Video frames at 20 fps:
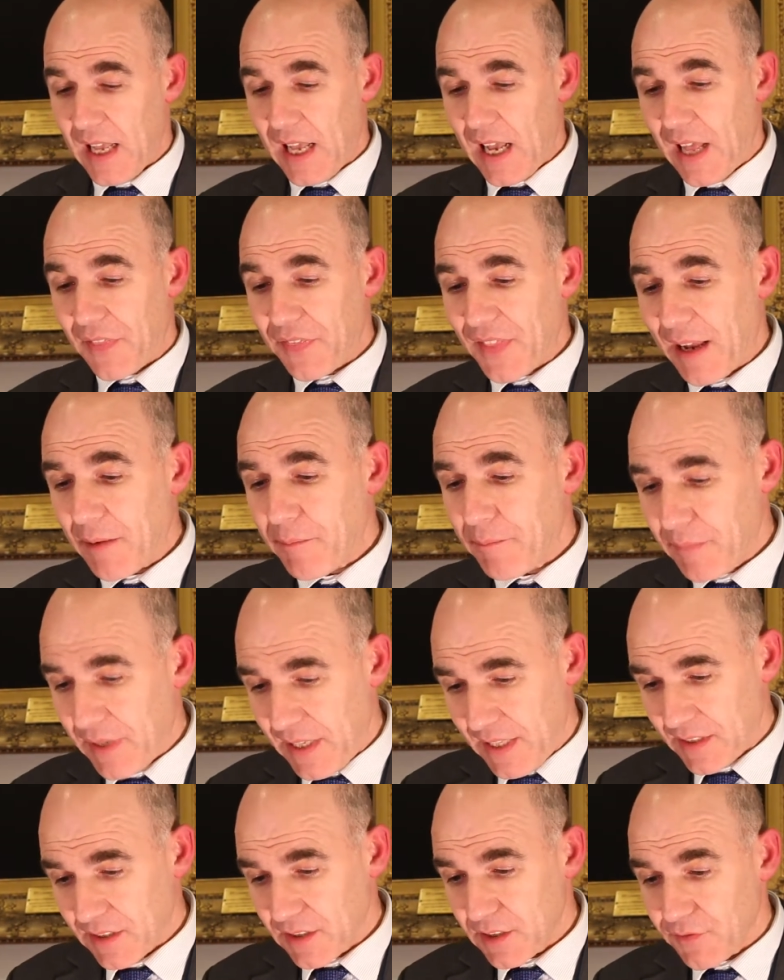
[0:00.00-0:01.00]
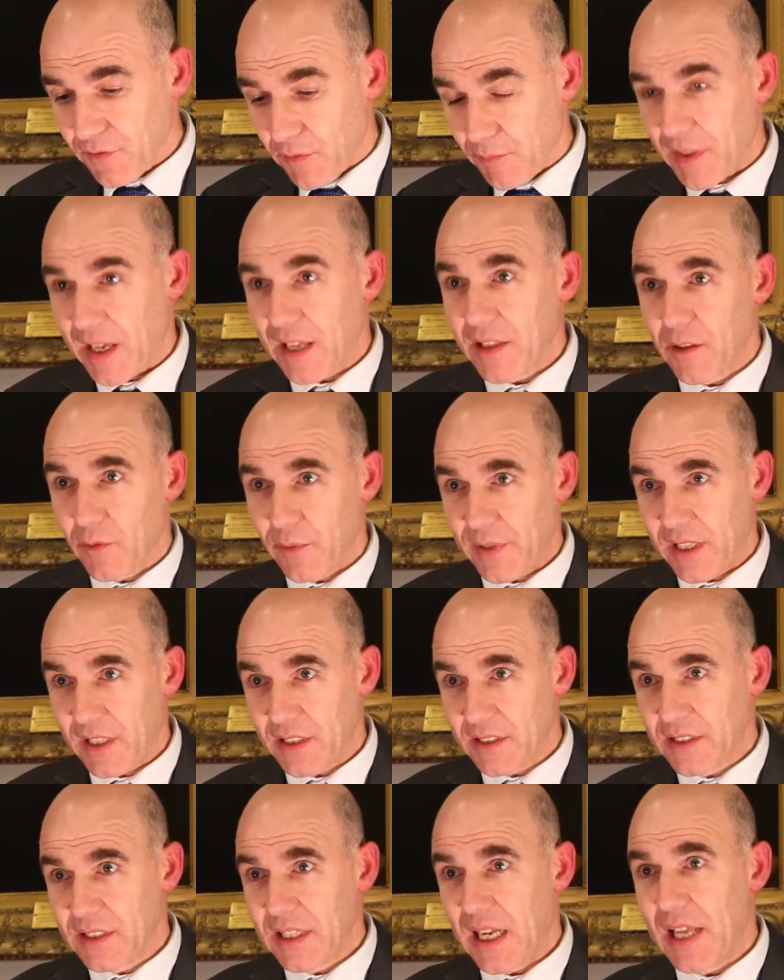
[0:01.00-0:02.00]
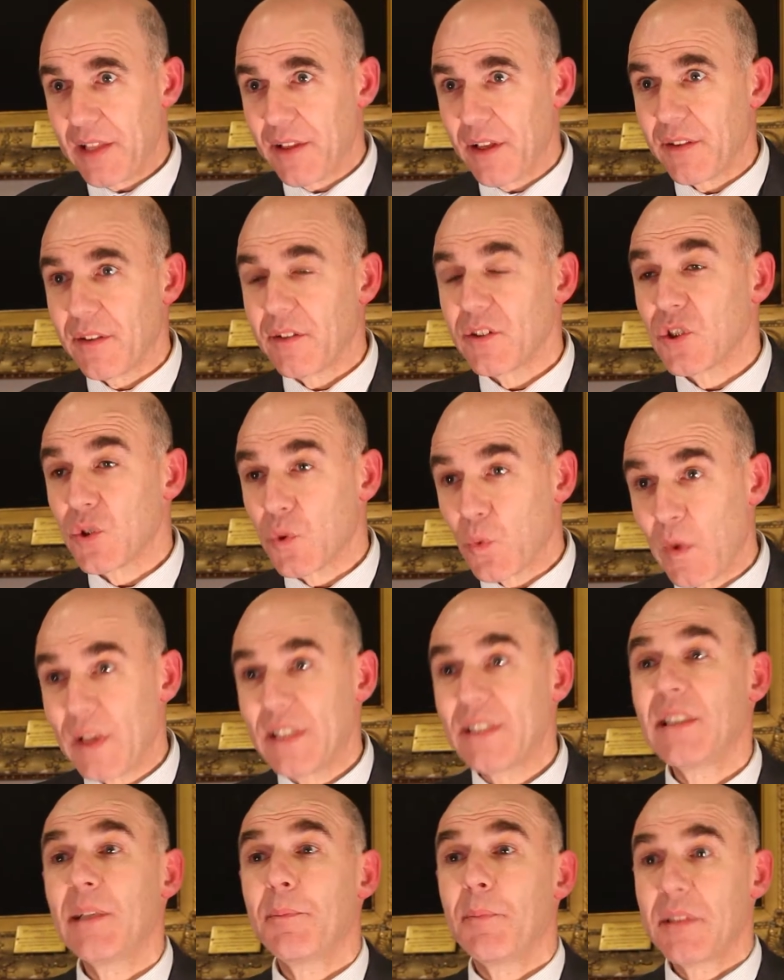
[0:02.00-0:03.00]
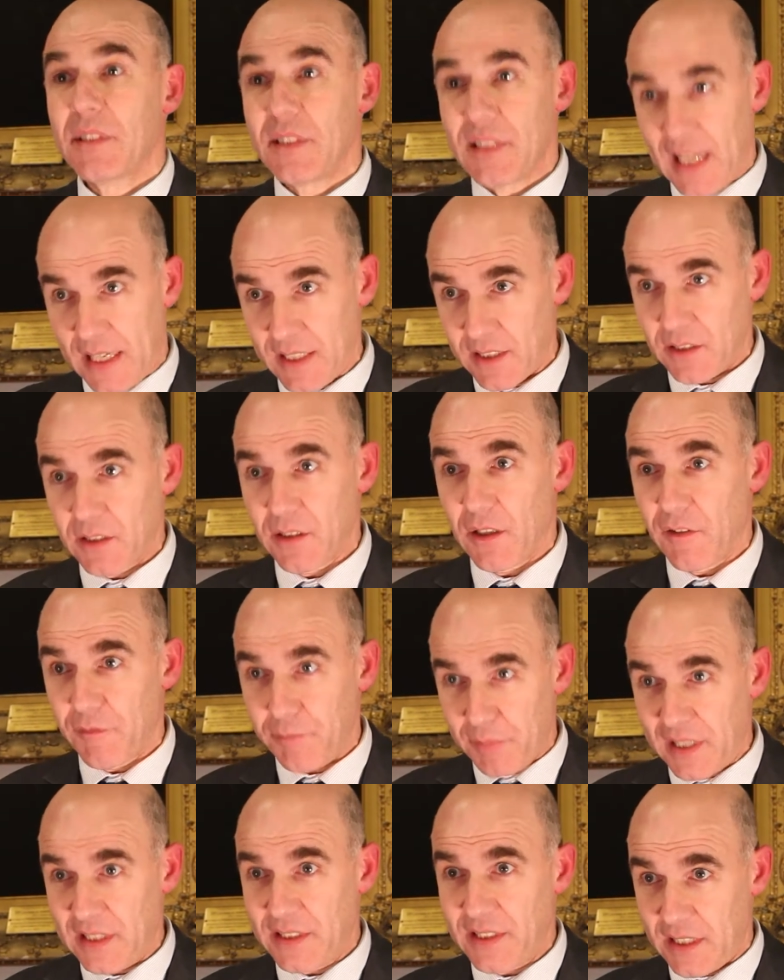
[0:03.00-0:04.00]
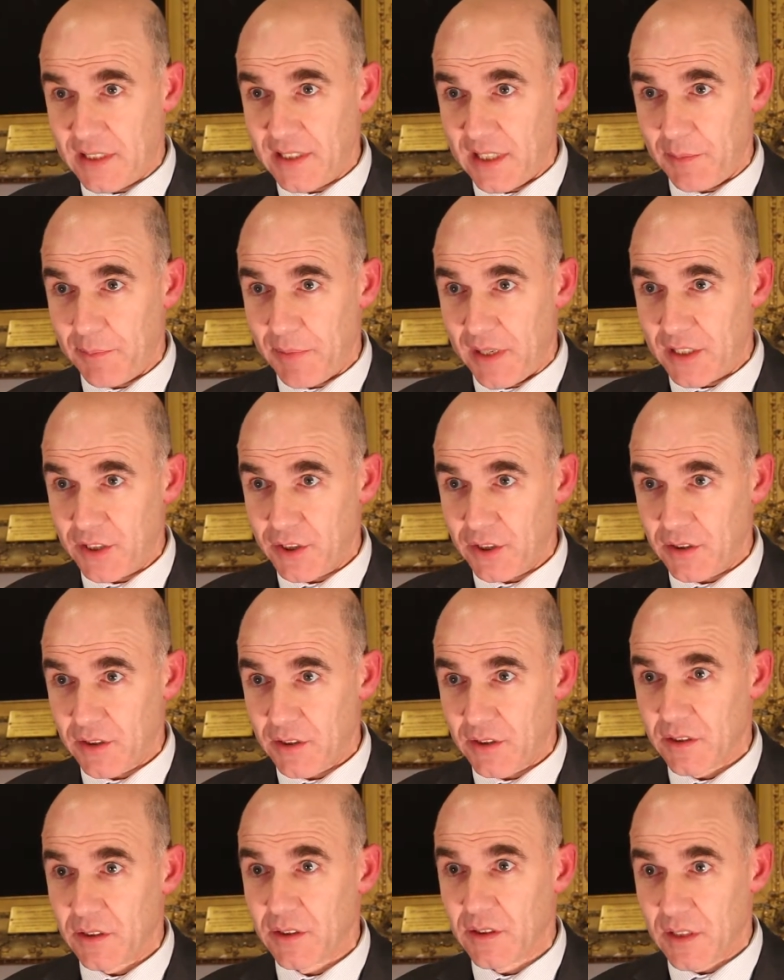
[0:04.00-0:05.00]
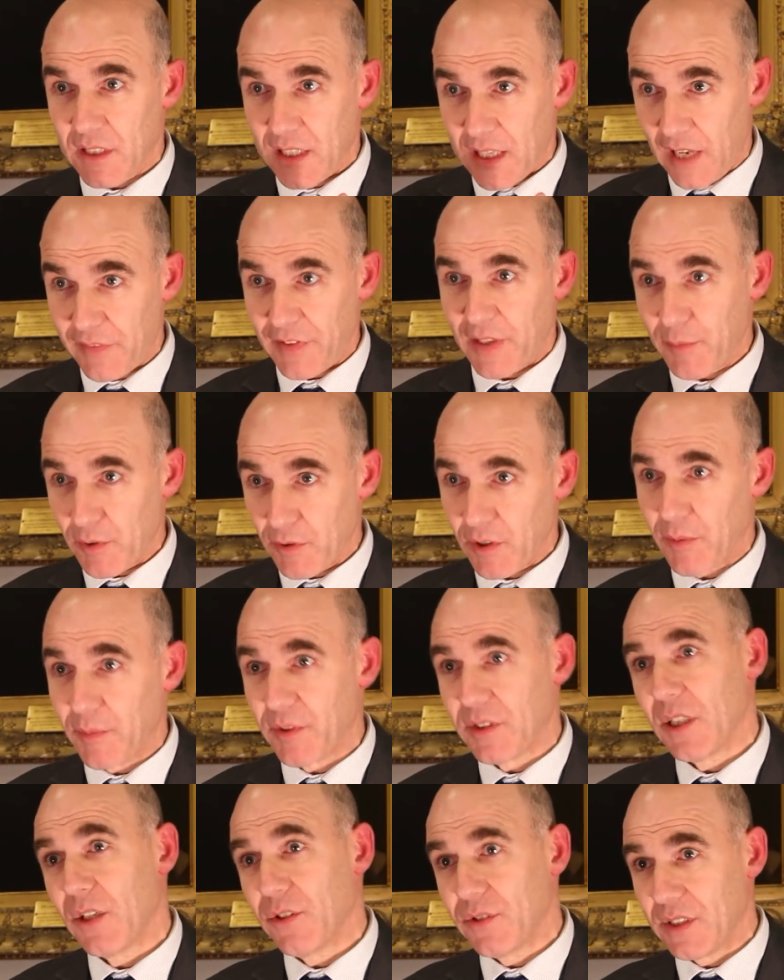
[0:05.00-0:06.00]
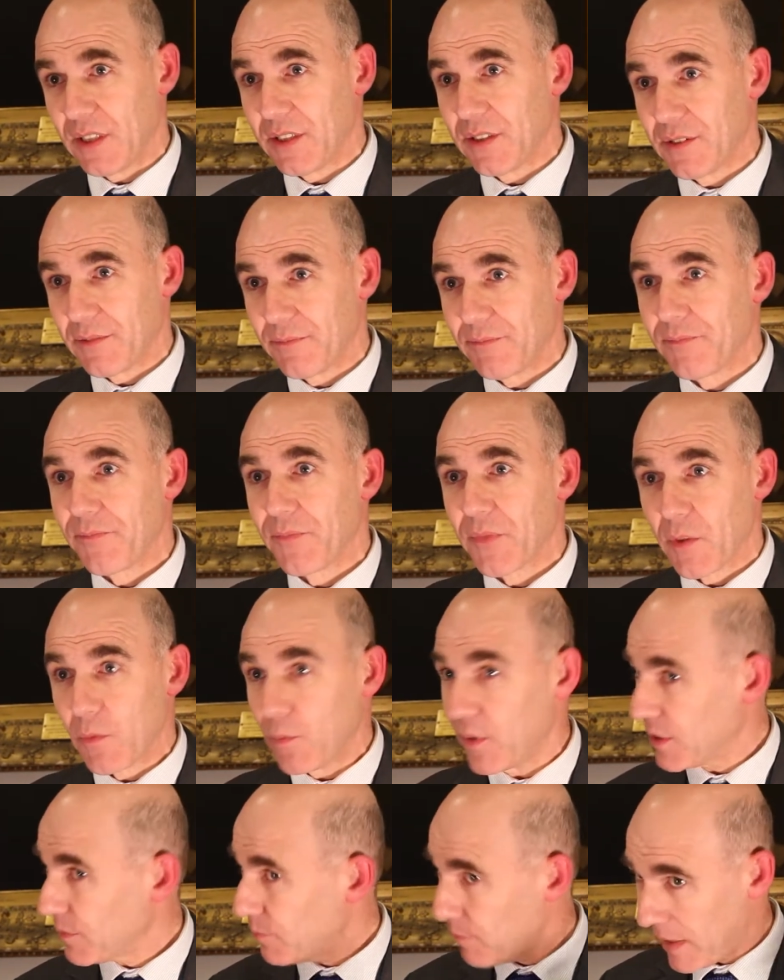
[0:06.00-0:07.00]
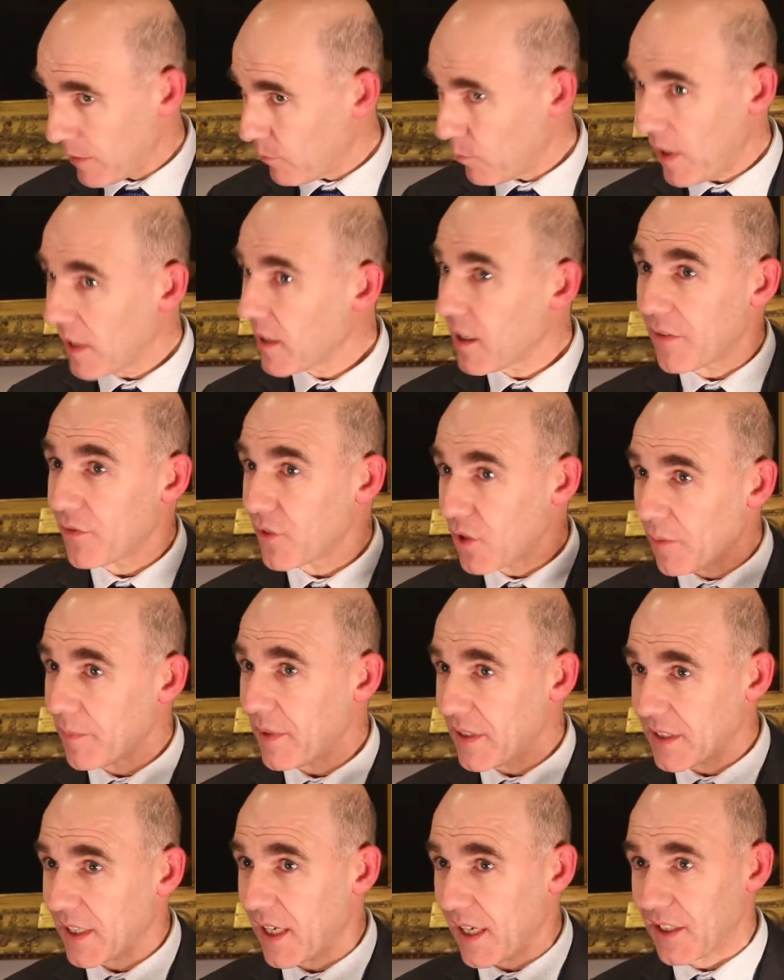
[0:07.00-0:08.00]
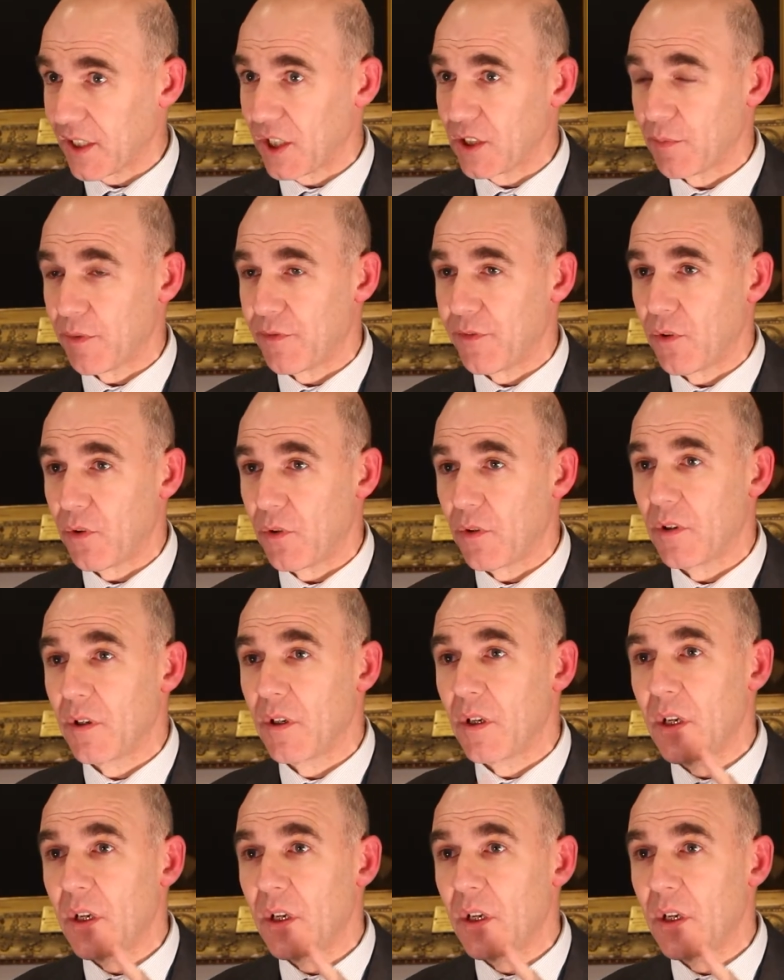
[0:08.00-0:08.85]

And that means from that we can say that 20% of PCT patients have hemochromatosis, which may well have not been diagnosed before.